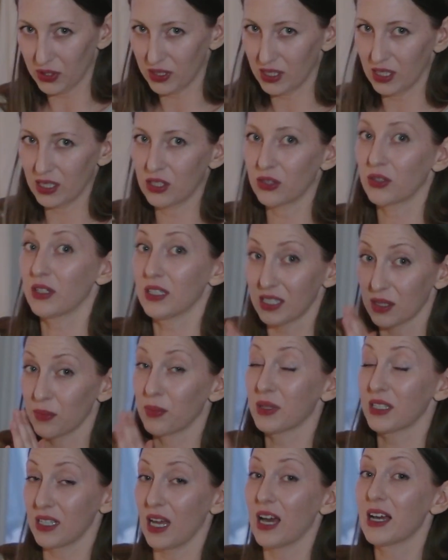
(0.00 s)
put that
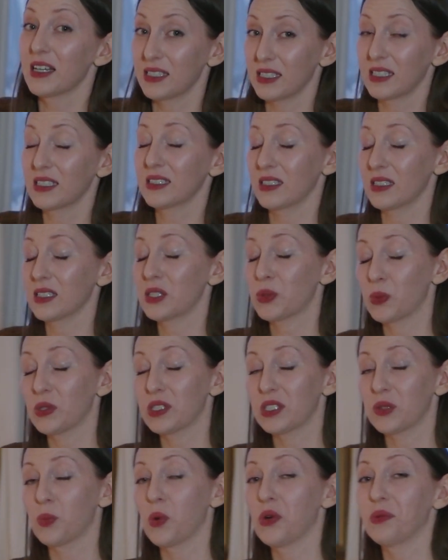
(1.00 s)
together, but I think
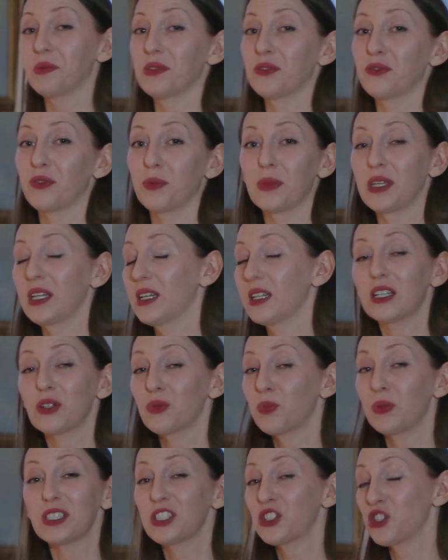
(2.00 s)
this was a moment for me, and
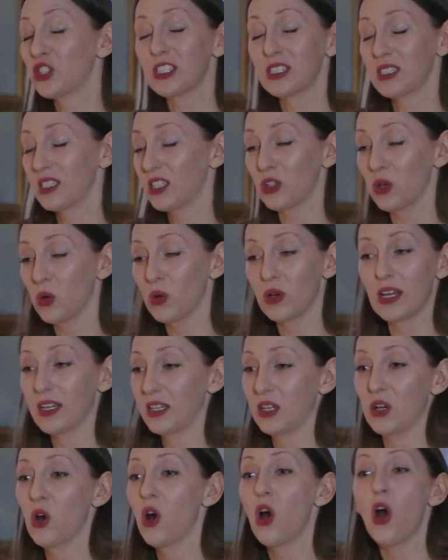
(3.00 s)
it was just, you know,
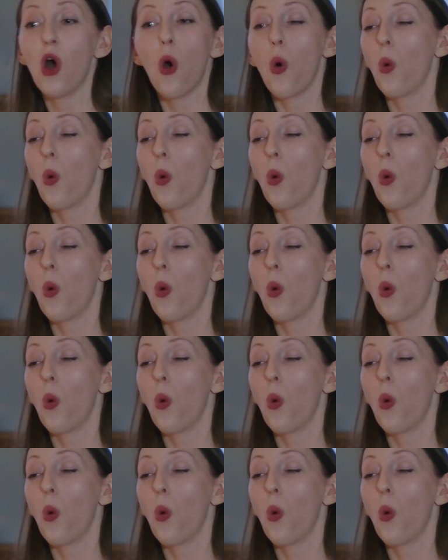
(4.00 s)
like a